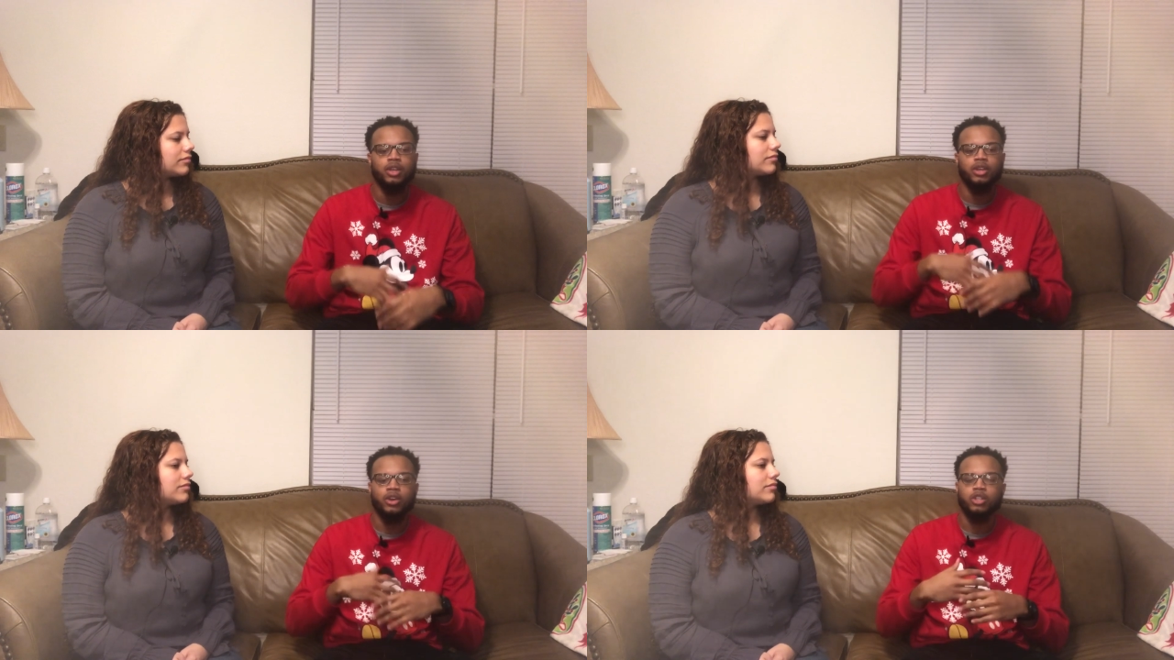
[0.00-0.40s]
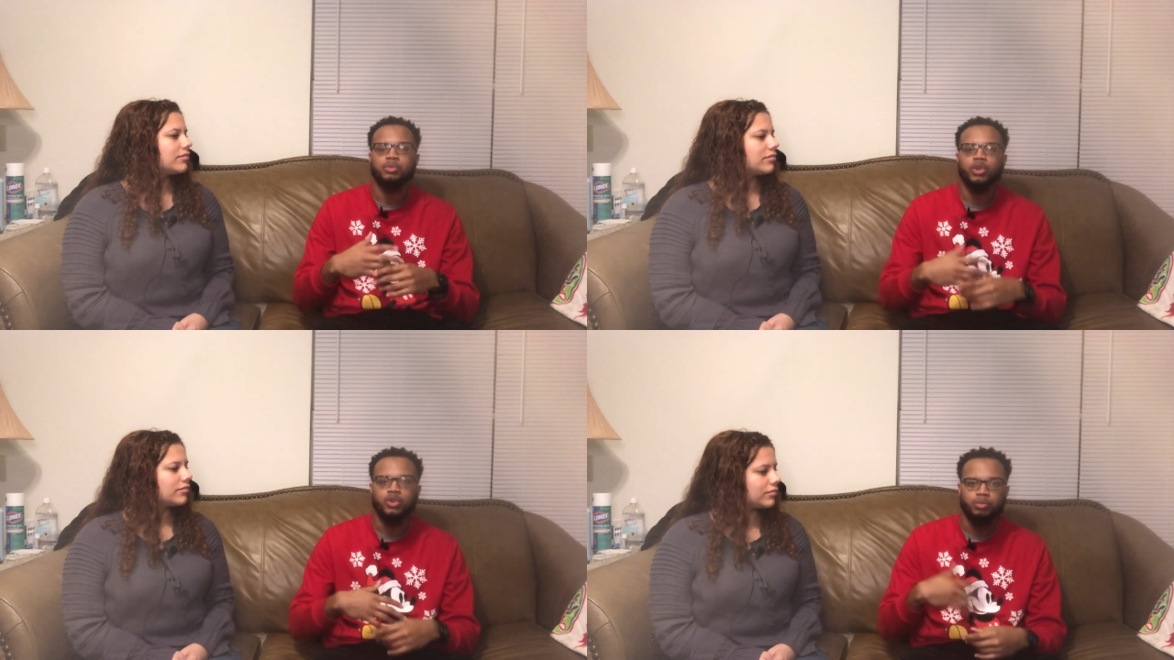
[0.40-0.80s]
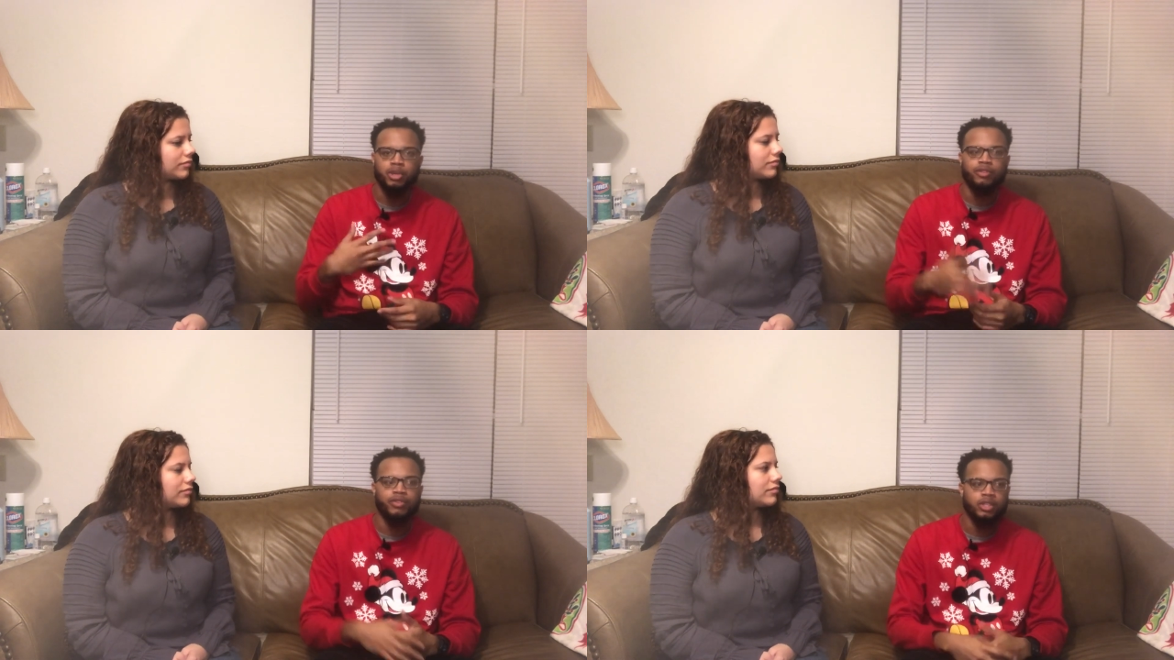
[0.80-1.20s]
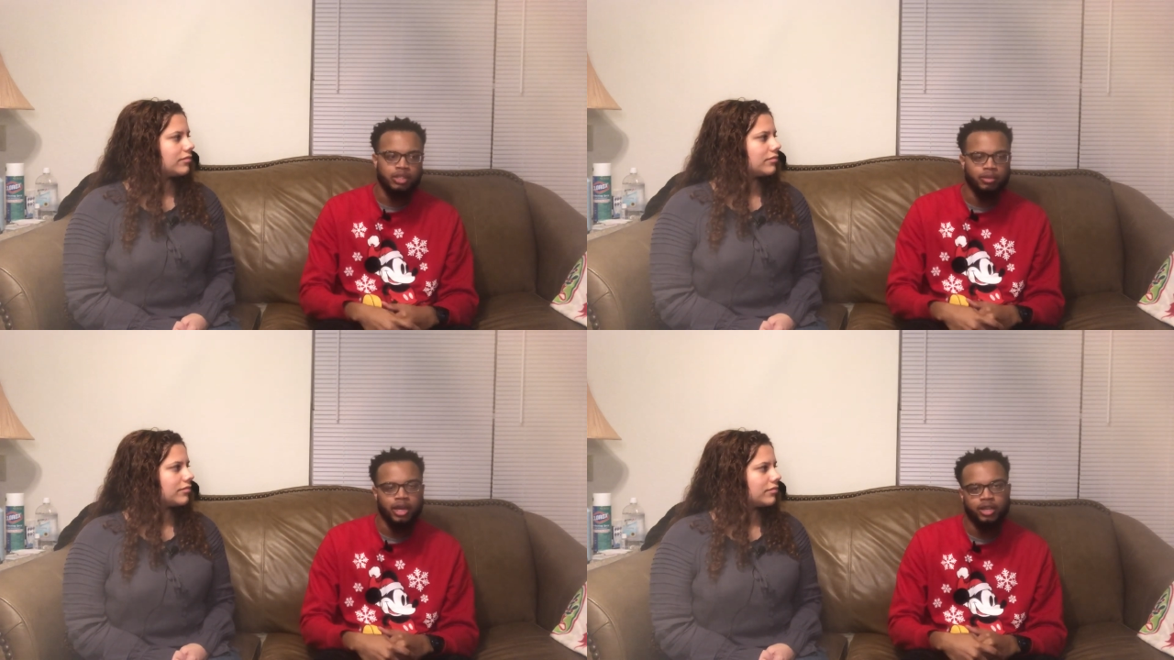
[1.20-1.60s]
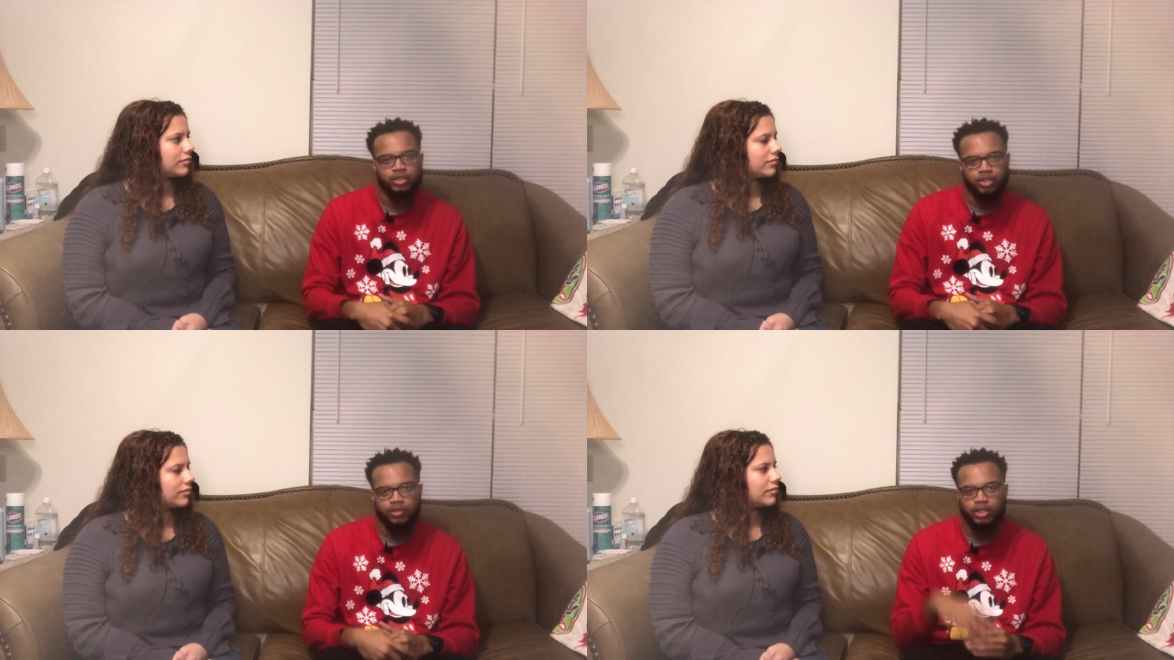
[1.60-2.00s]
Speaker 1: your ultimate goal is benefiting somebody
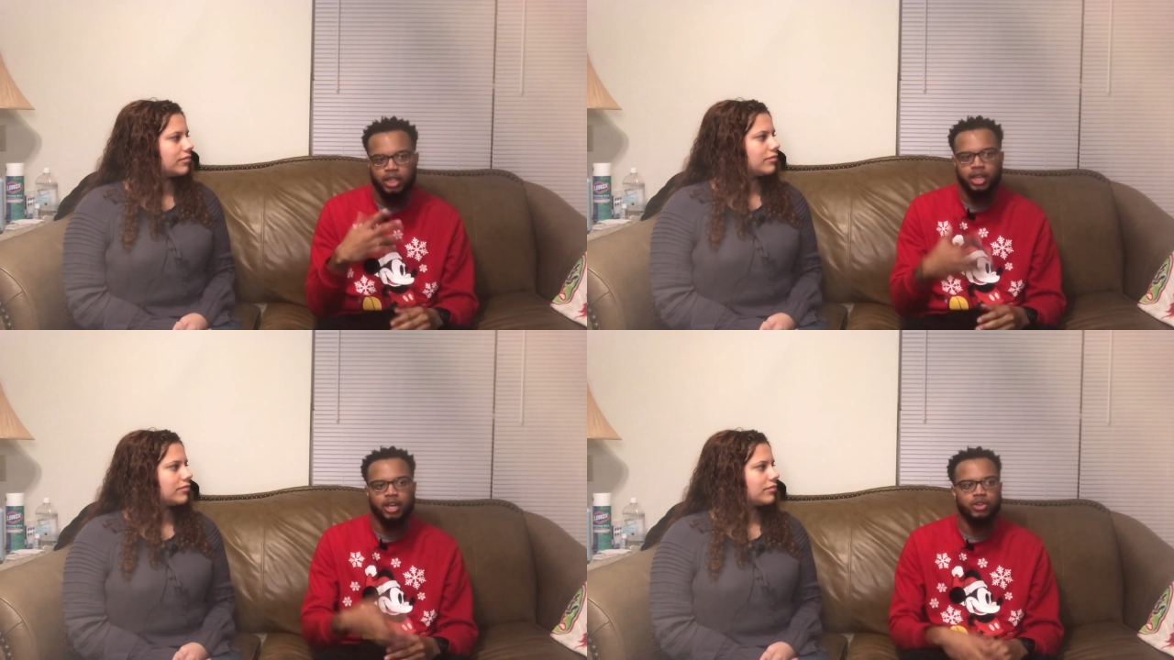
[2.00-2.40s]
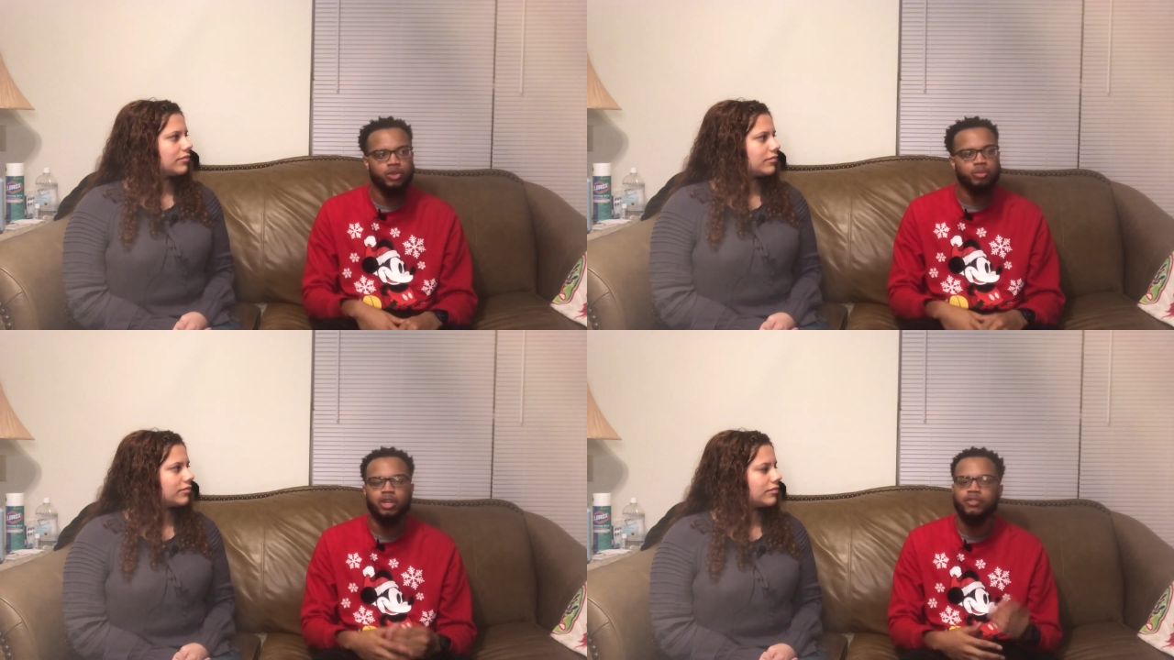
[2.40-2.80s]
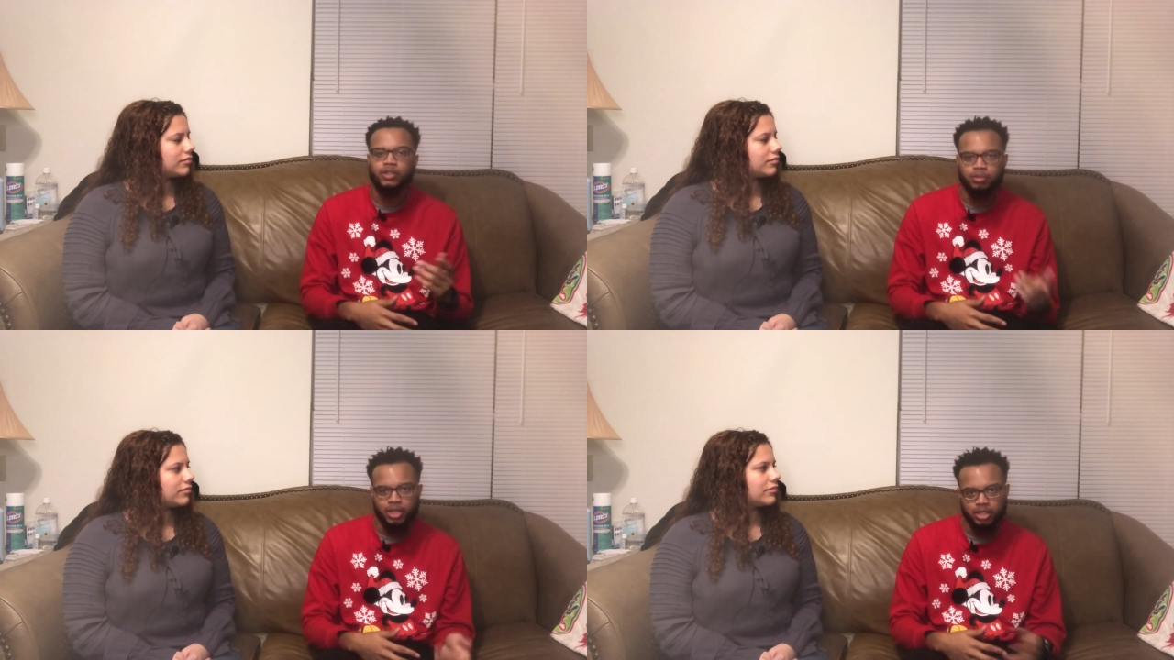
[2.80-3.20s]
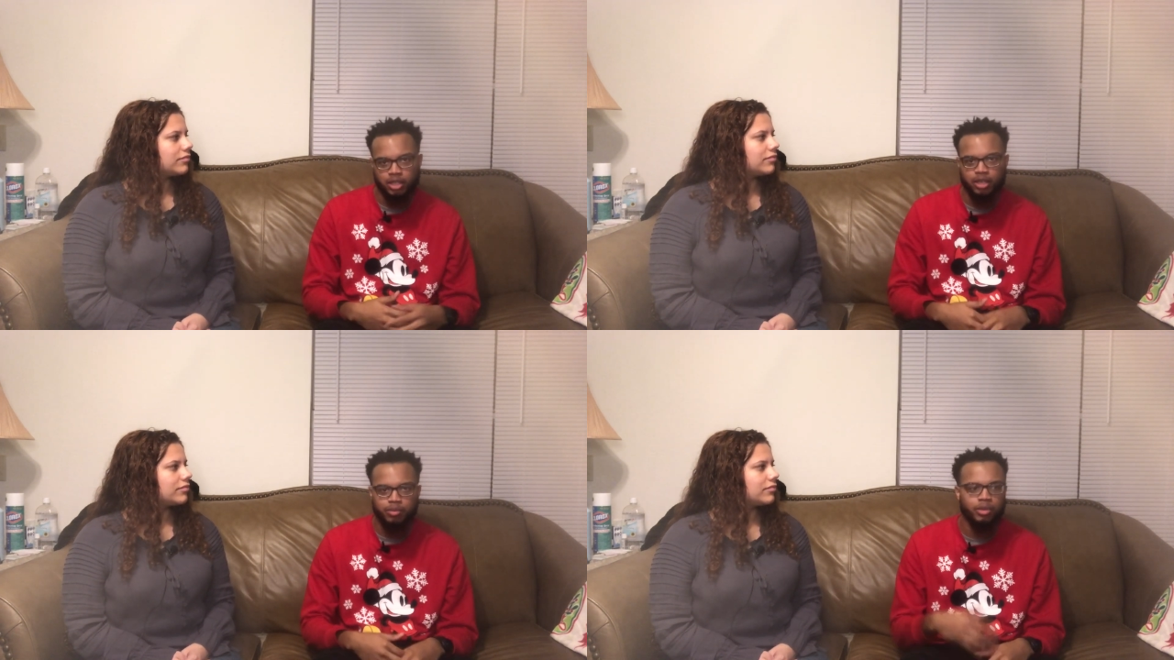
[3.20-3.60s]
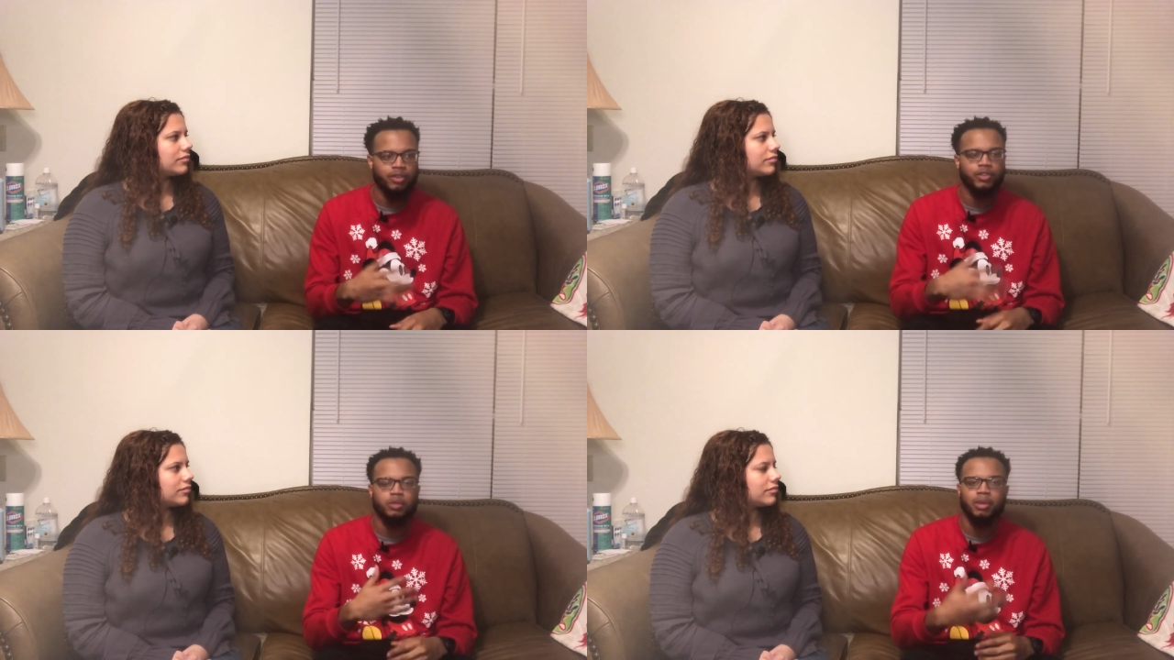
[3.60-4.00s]
else. So everything that I do benefits my son,
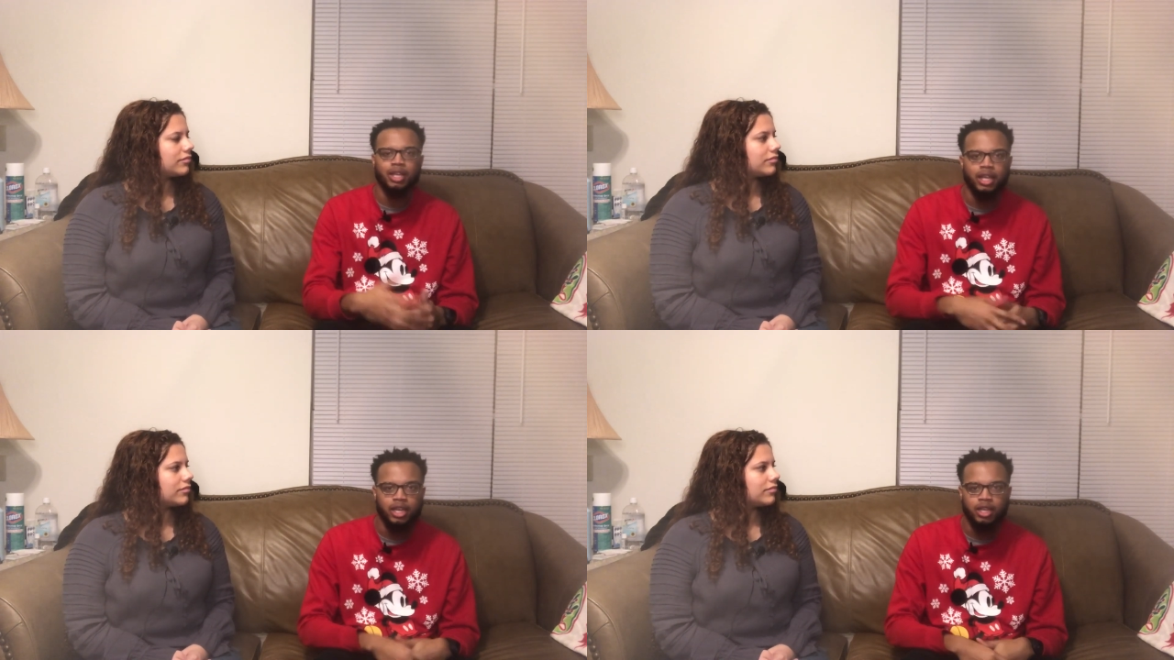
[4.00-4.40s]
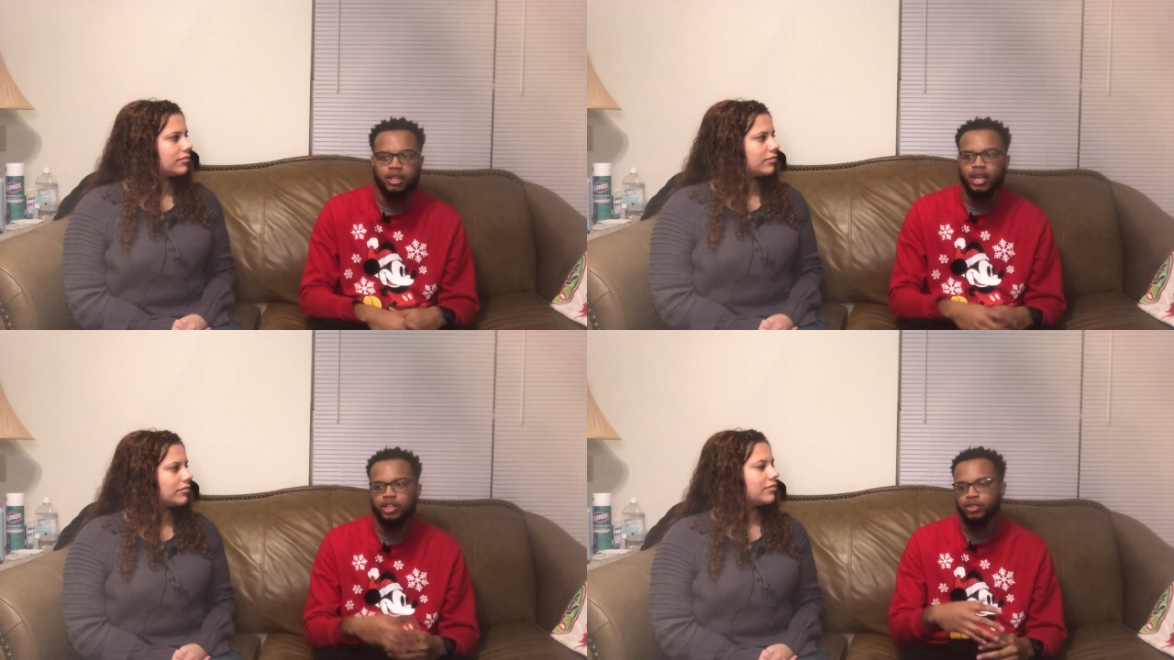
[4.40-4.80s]
benefits my lady. The extra